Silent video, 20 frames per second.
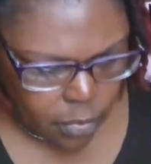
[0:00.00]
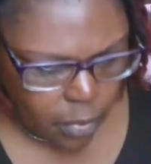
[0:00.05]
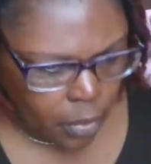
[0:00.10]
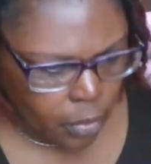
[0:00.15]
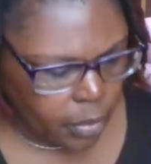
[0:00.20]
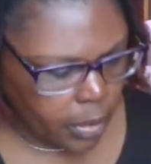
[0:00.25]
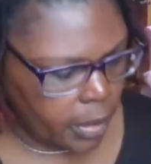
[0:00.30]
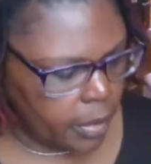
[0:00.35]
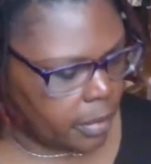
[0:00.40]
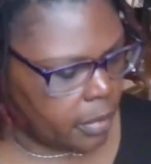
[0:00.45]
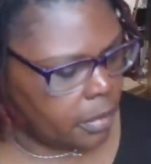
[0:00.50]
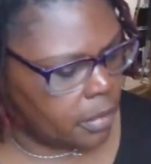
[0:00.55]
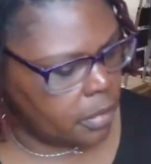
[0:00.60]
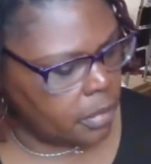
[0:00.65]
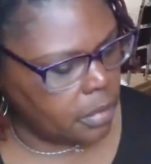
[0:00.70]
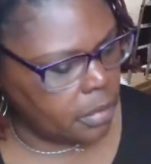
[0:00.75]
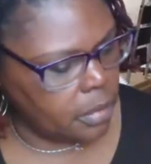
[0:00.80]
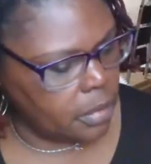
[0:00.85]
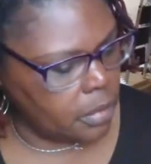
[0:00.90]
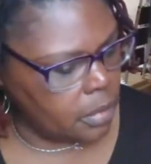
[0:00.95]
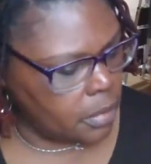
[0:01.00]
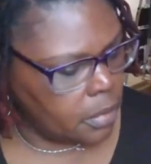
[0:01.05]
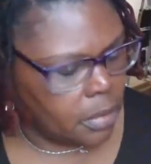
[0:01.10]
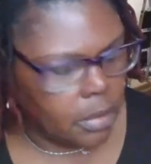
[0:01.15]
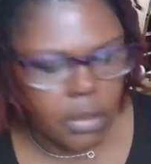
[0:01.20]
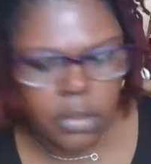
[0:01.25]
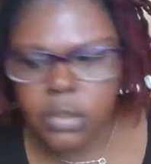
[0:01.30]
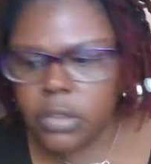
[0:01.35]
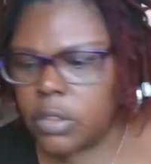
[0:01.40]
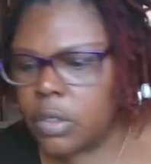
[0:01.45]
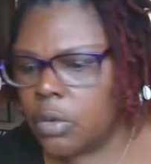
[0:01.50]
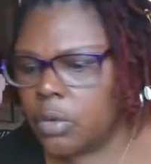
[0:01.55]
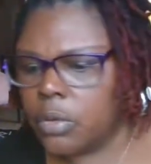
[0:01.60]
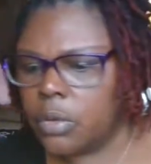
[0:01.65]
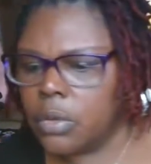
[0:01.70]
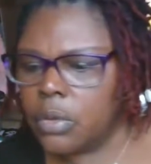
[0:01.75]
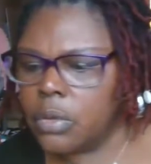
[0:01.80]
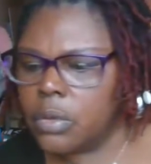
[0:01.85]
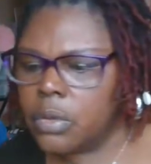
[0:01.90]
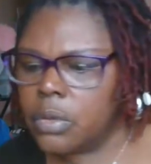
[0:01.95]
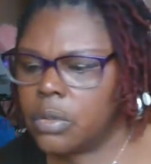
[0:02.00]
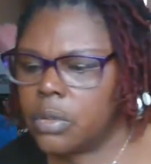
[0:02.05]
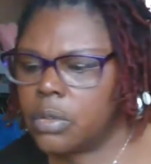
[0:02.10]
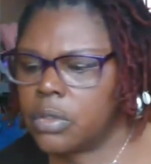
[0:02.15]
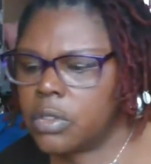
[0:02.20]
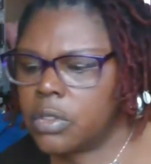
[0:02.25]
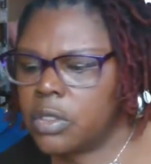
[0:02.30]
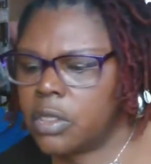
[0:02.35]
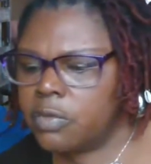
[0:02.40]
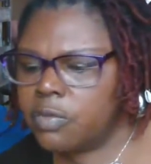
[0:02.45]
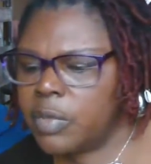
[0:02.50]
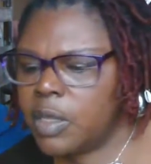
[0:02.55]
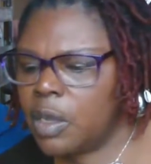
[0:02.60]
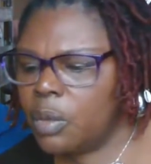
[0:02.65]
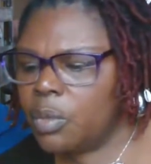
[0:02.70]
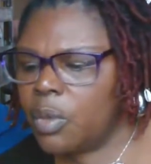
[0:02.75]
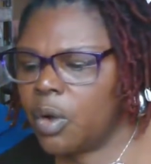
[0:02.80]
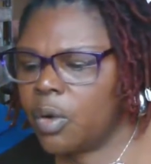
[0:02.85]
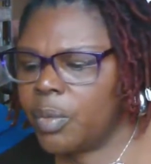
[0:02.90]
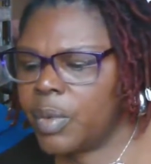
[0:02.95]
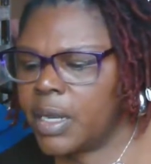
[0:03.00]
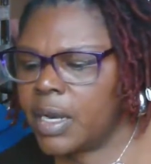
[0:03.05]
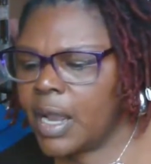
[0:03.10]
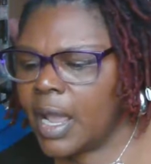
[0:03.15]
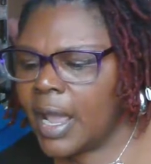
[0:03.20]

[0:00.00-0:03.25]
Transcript: Okay. So give me a moment.